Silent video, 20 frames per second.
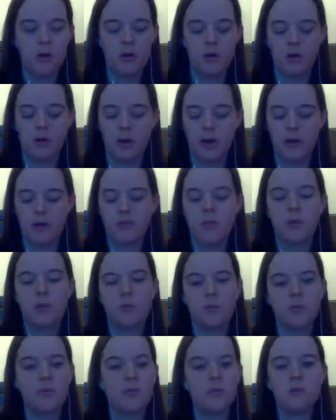Okay, but
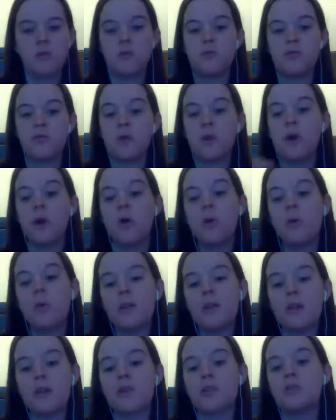go
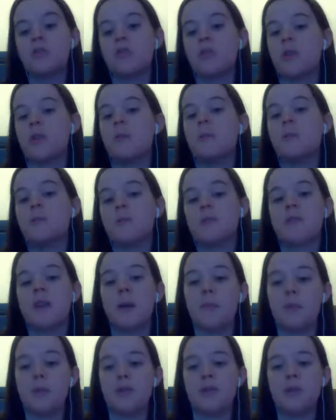with extremes of
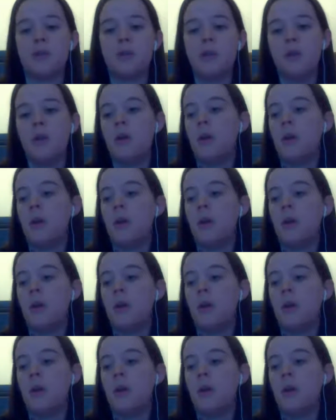temperature,